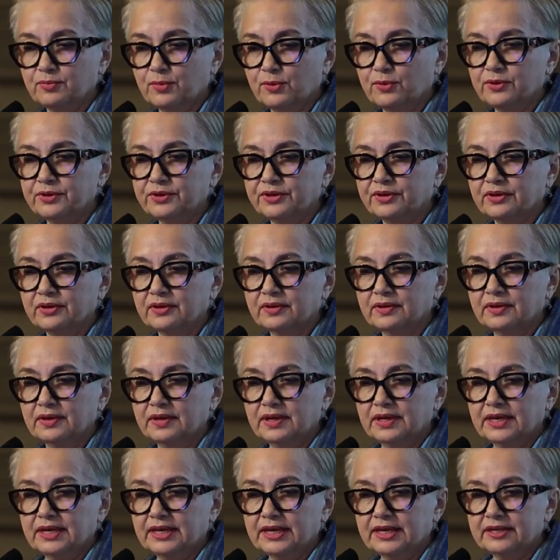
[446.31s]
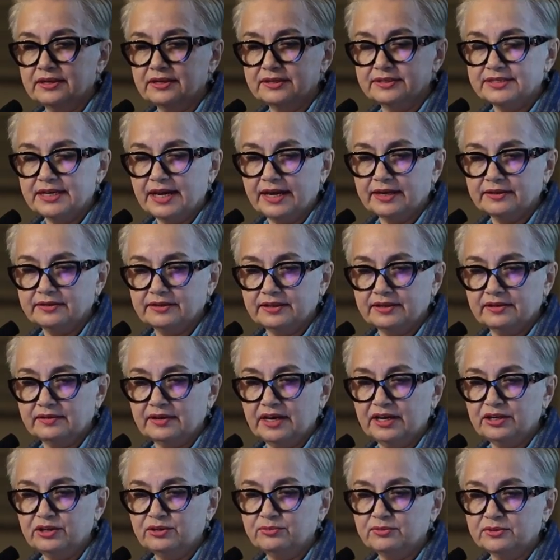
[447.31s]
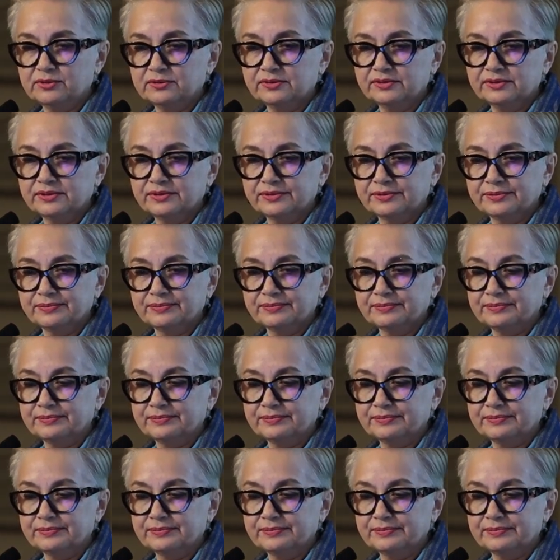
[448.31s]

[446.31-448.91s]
border and attacked their animals.